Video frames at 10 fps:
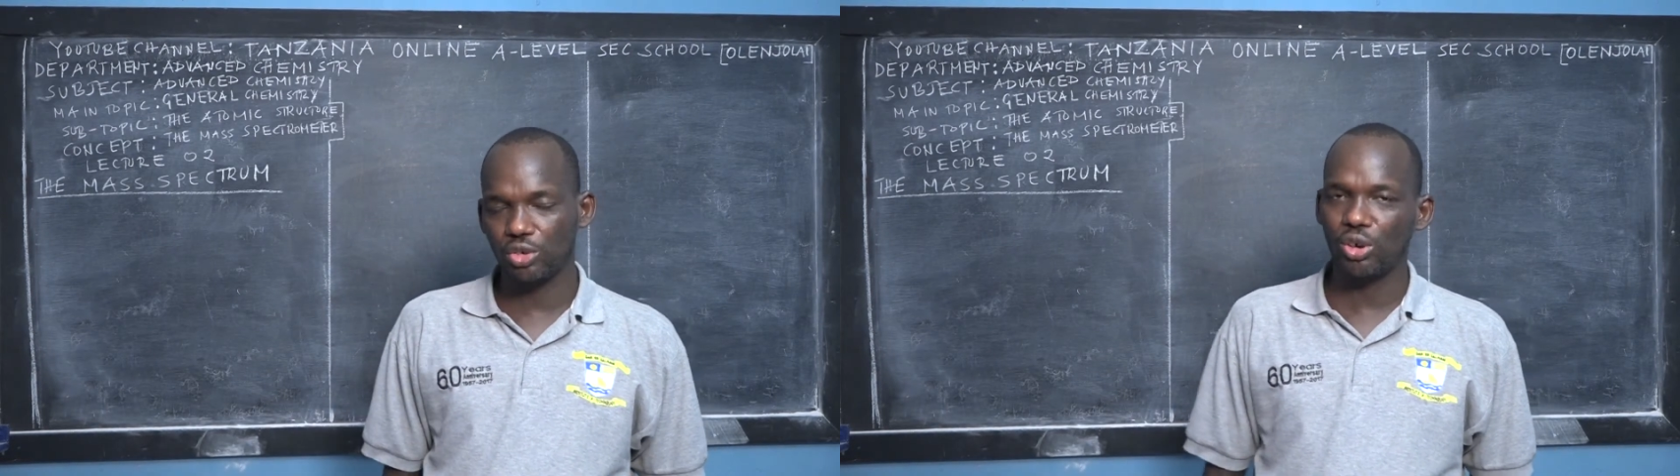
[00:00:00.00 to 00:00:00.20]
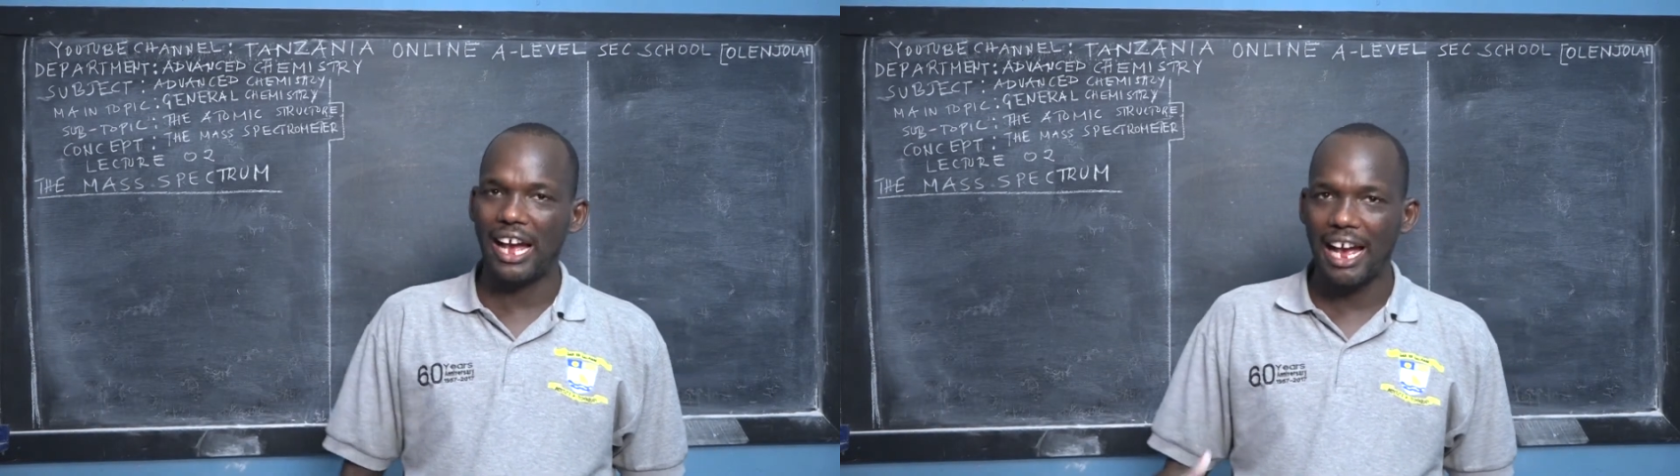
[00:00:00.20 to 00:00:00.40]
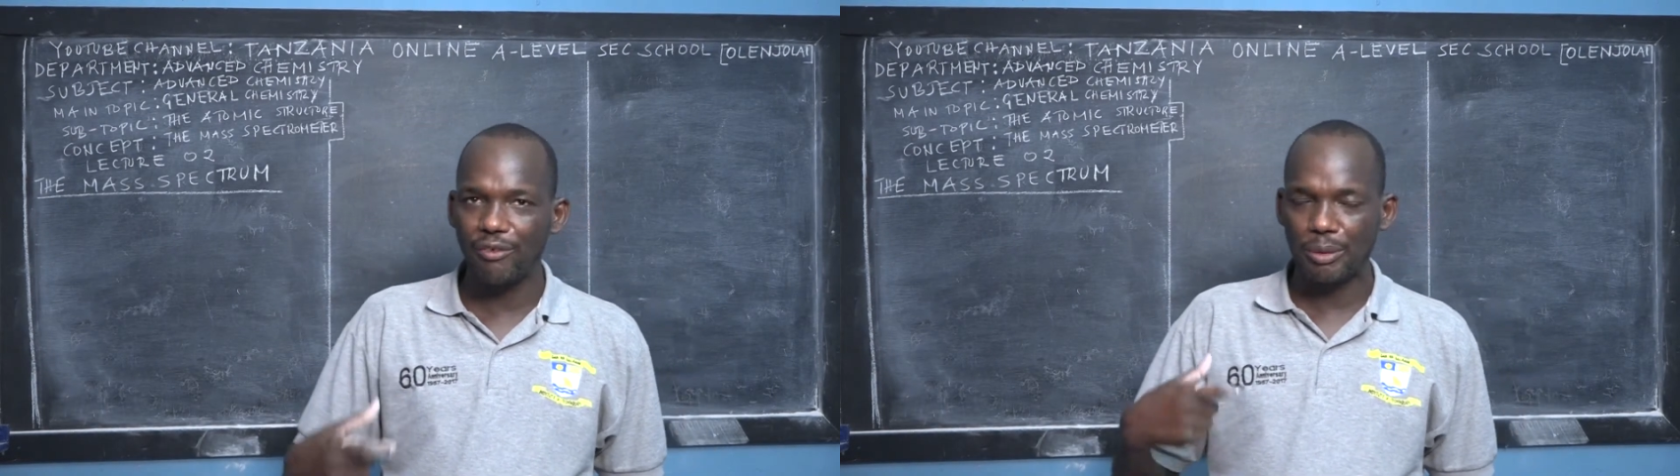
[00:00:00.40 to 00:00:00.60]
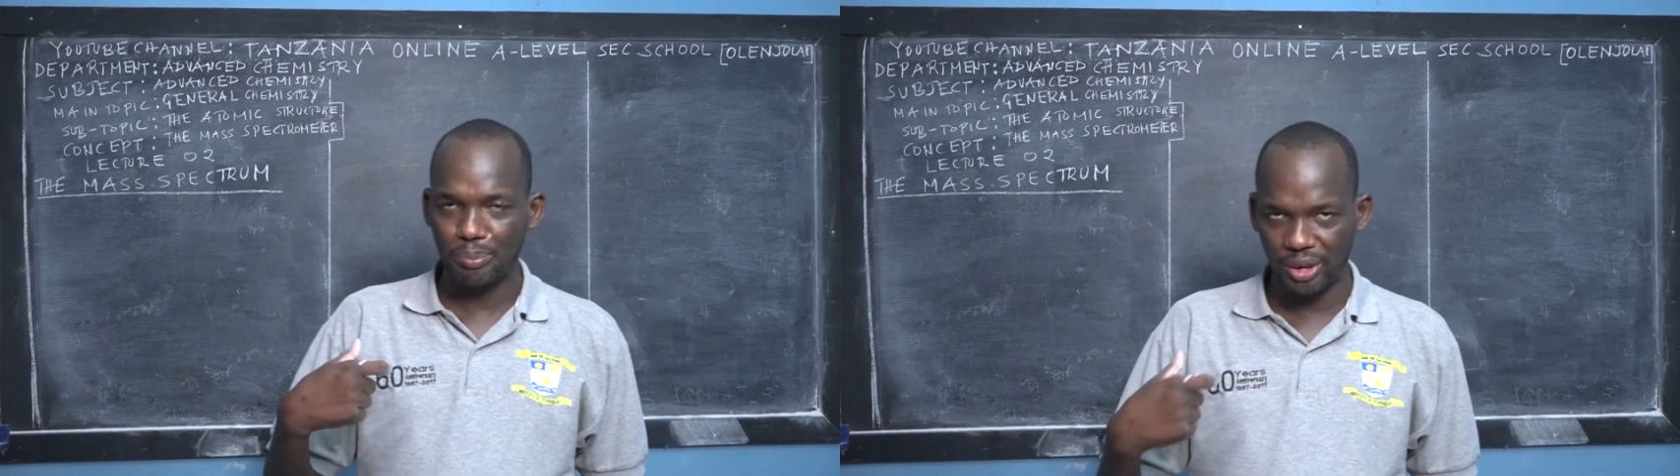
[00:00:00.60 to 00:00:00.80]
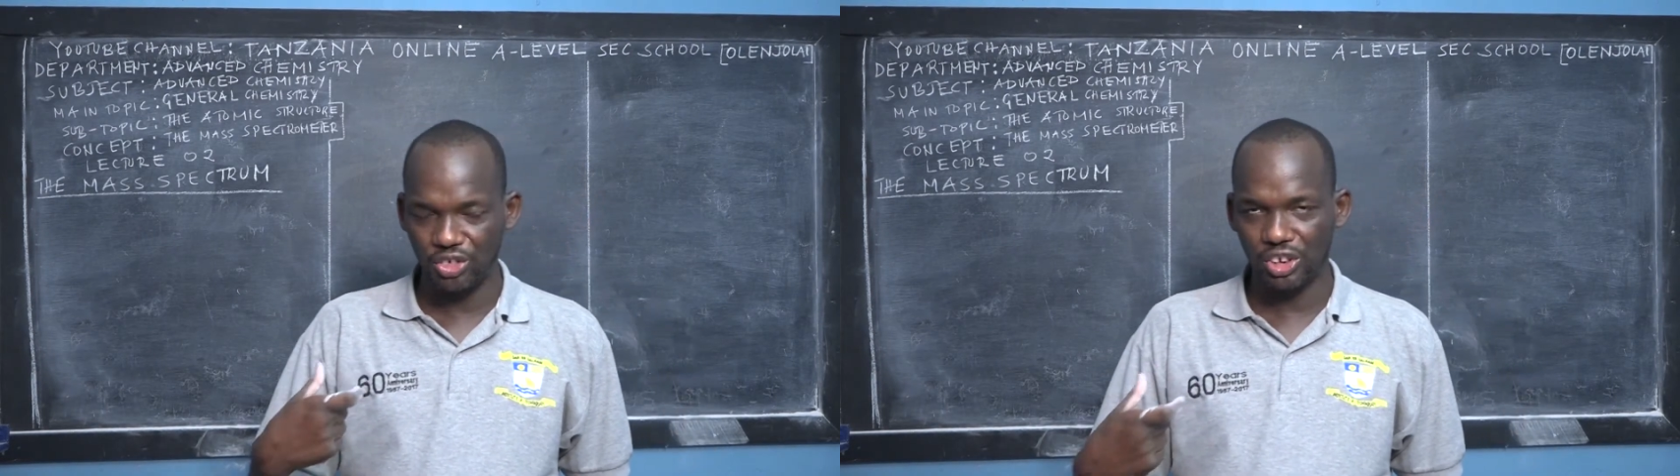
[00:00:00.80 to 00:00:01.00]
So I have a
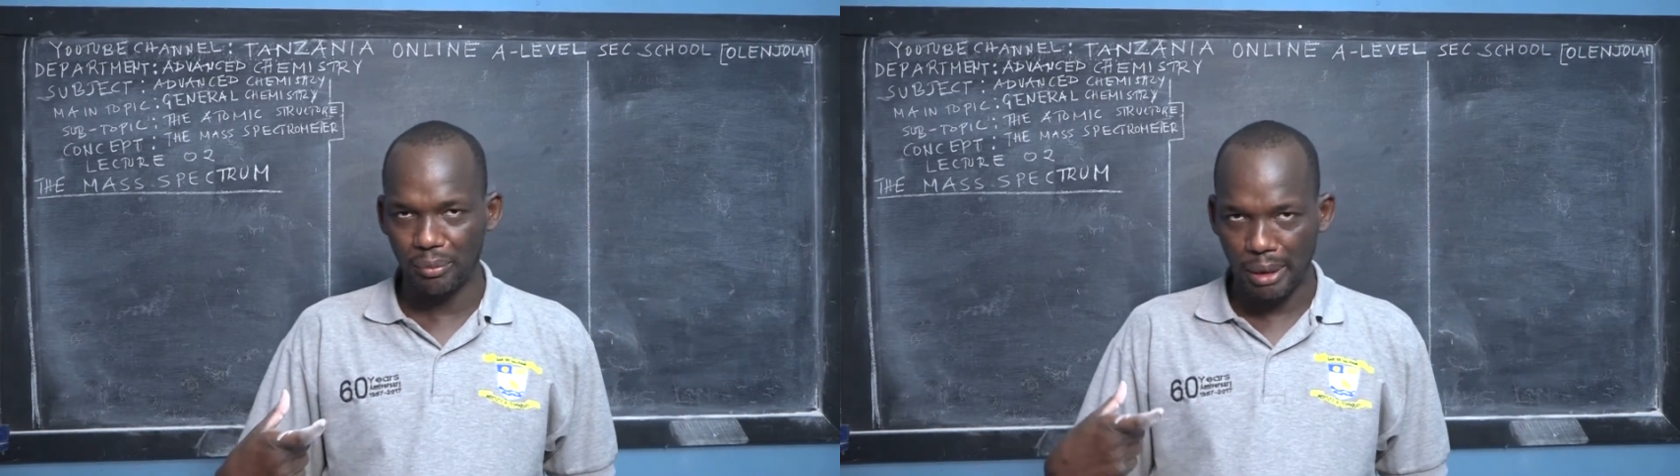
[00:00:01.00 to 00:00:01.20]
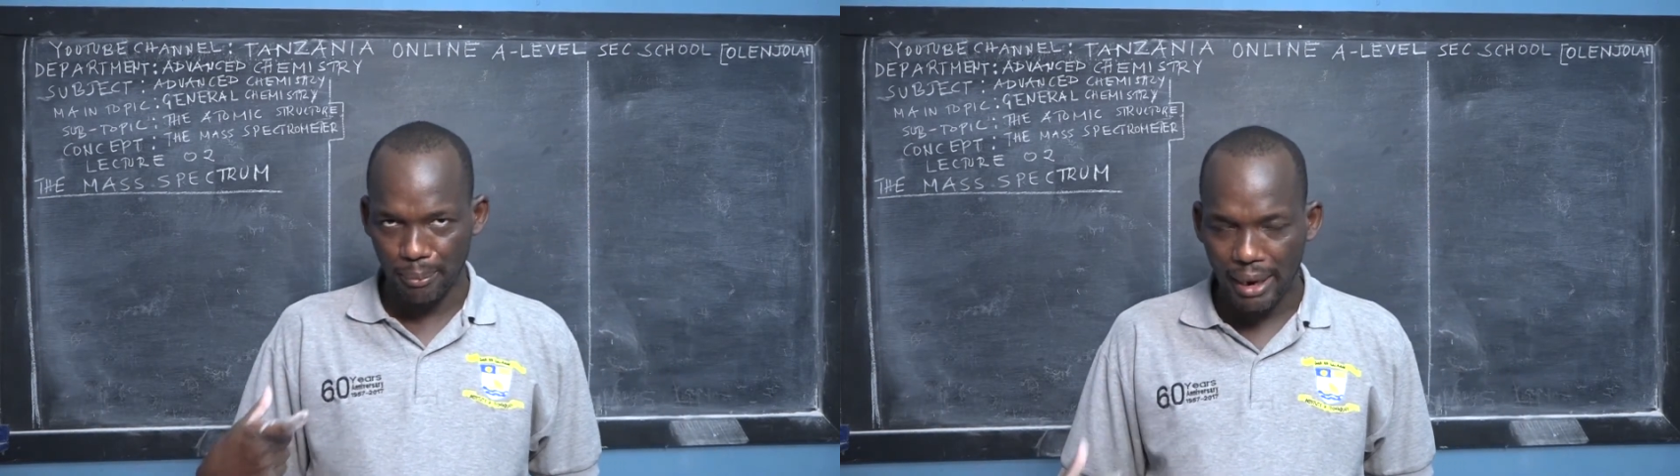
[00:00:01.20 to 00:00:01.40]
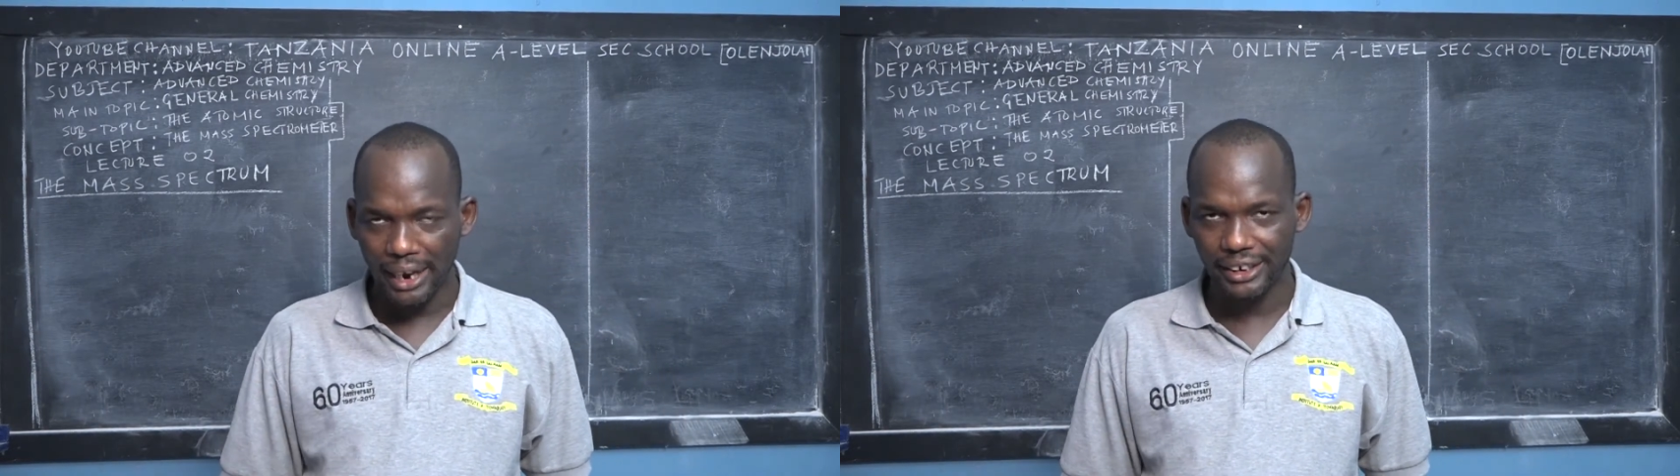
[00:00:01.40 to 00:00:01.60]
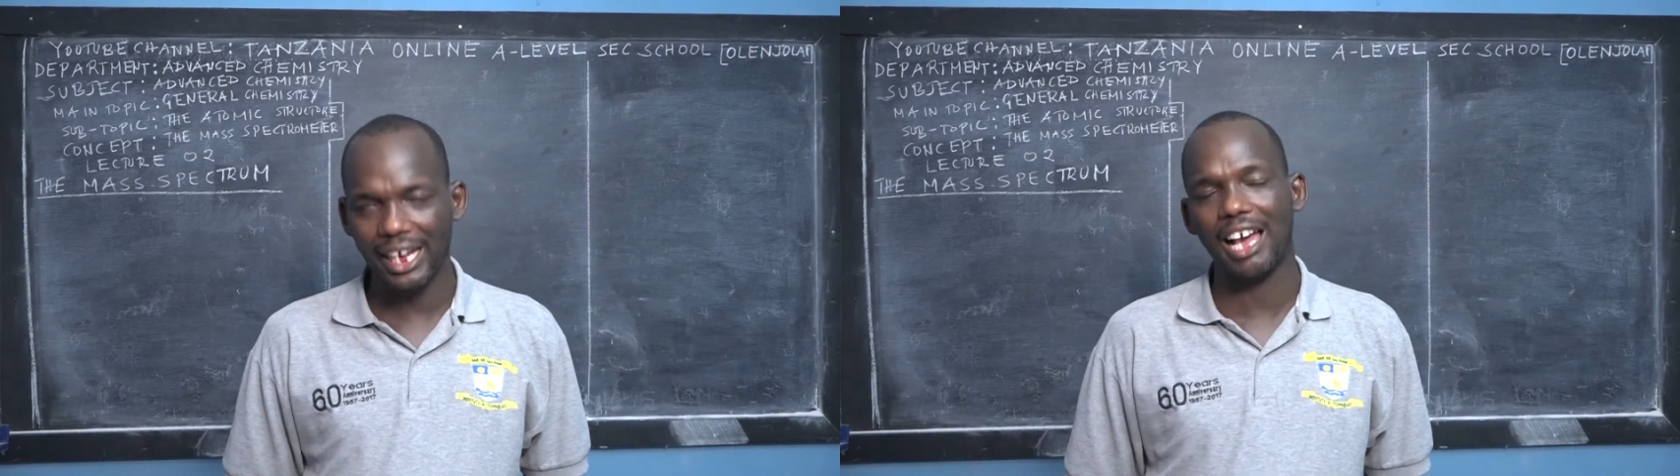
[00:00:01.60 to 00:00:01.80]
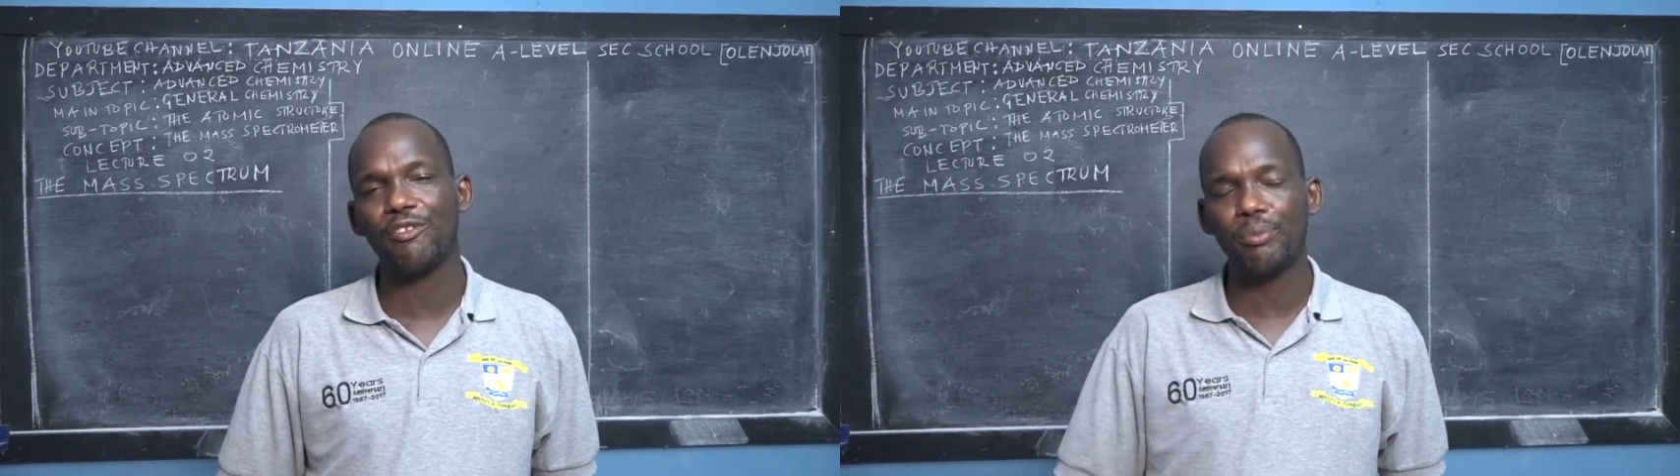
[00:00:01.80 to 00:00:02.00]
picture in my mind. I
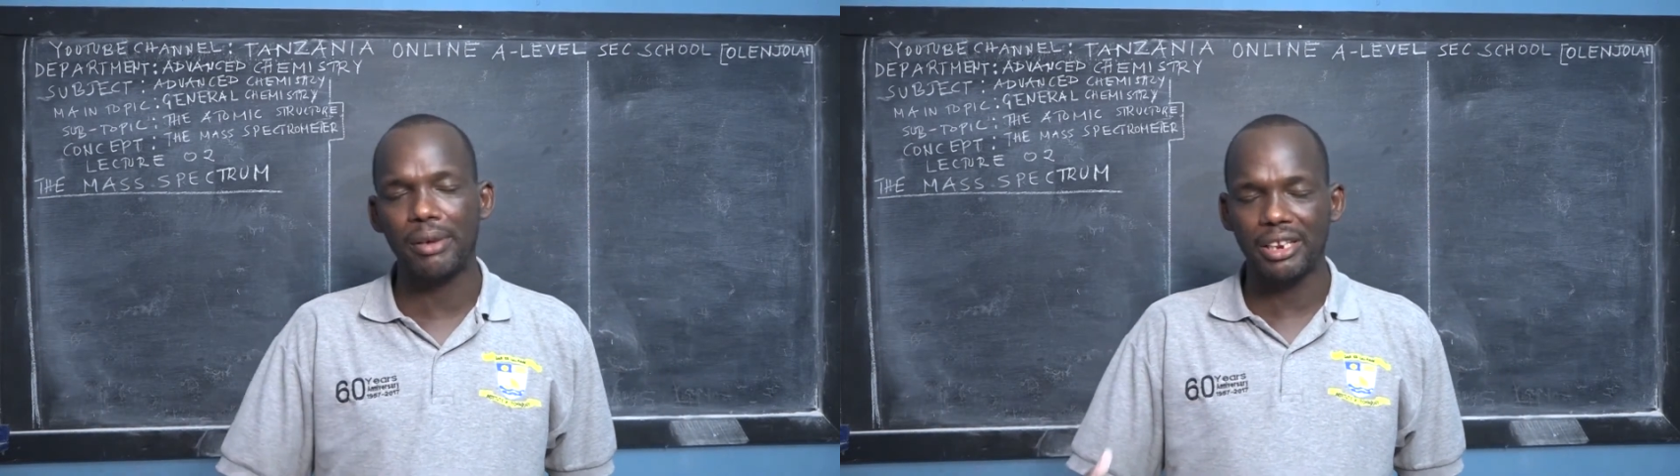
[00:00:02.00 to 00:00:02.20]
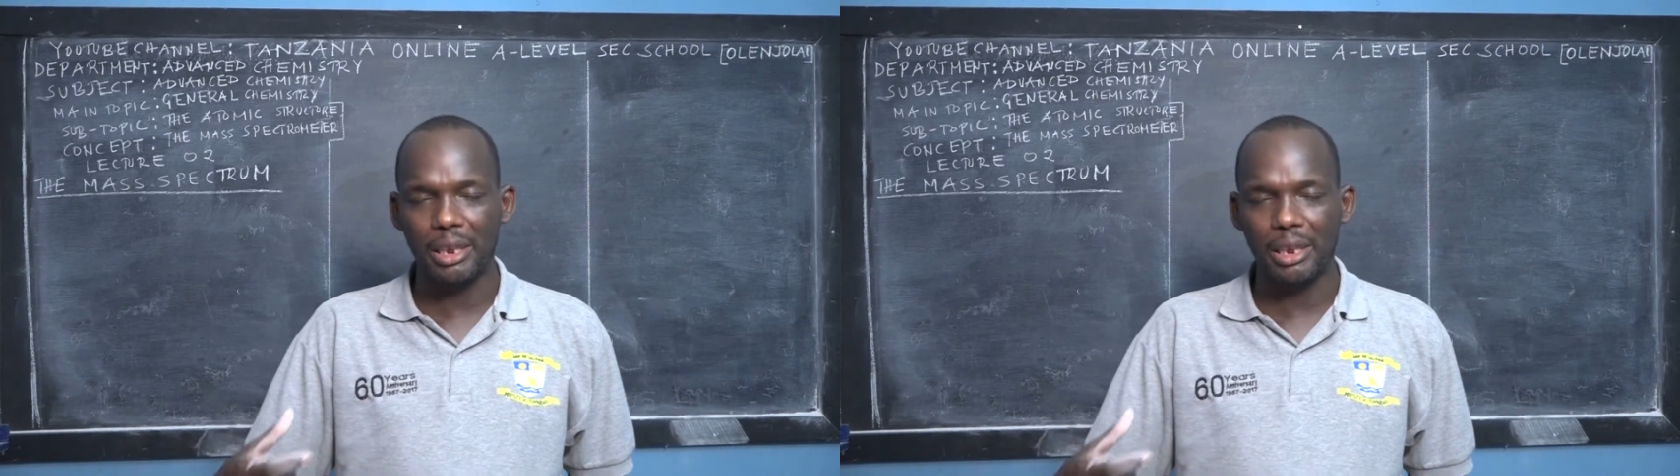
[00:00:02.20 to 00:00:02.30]
have